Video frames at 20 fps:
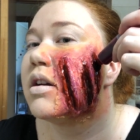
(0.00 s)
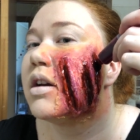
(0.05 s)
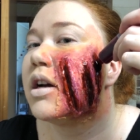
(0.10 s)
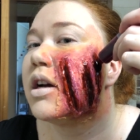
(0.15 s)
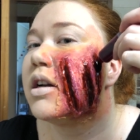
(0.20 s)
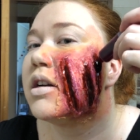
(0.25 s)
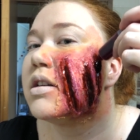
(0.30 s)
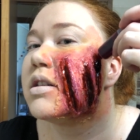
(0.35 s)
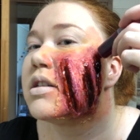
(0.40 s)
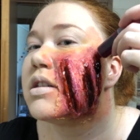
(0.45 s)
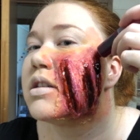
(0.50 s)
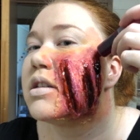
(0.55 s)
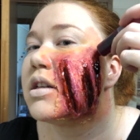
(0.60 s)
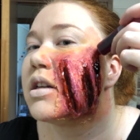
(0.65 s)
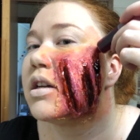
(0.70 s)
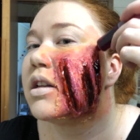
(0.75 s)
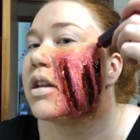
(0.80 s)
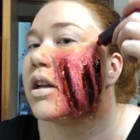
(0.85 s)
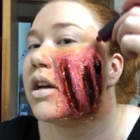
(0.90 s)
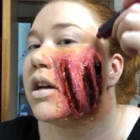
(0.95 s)
I just
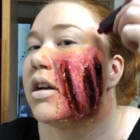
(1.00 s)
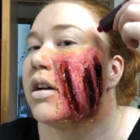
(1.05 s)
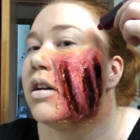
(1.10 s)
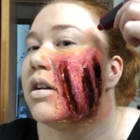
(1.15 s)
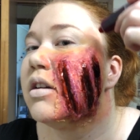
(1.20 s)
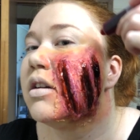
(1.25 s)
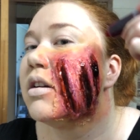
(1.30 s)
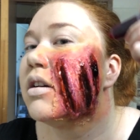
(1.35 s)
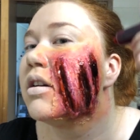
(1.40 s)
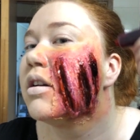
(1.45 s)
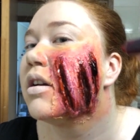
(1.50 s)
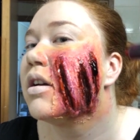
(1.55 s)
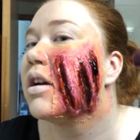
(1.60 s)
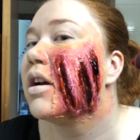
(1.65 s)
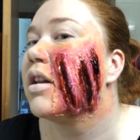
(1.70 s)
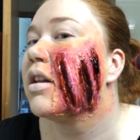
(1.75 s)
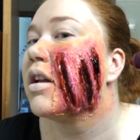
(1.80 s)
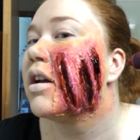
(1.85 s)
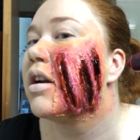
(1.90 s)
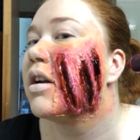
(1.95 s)
stick it there
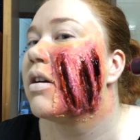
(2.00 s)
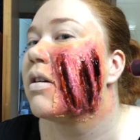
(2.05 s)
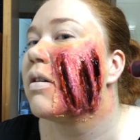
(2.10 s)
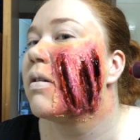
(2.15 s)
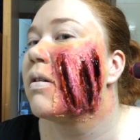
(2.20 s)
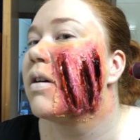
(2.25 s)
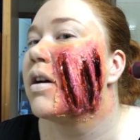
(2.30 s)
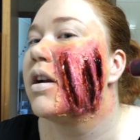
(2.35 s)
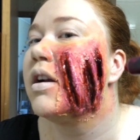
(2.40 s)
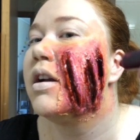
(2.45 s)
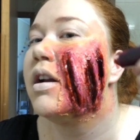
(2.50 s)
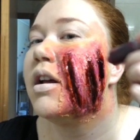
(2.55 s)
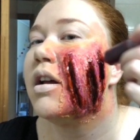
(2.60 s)
and let it run